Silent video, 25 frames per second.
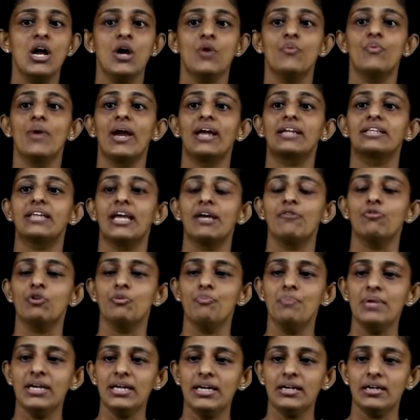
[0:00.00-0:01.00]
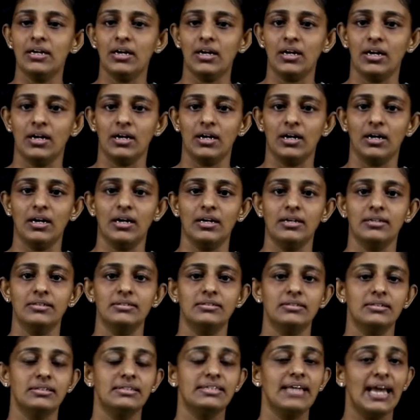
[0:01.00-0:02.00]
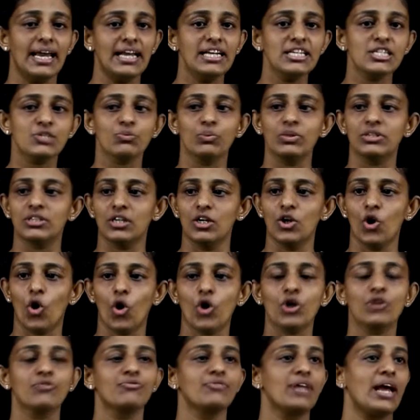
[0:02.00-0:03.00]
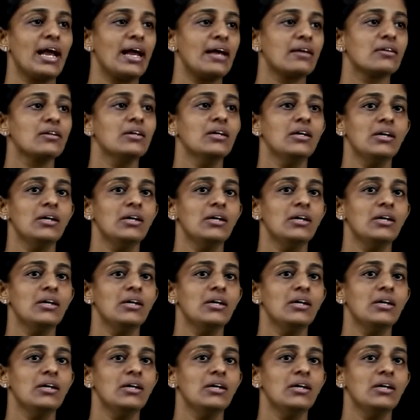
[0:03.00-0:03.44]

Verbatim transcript: where they would be uh, dealt with a lot of their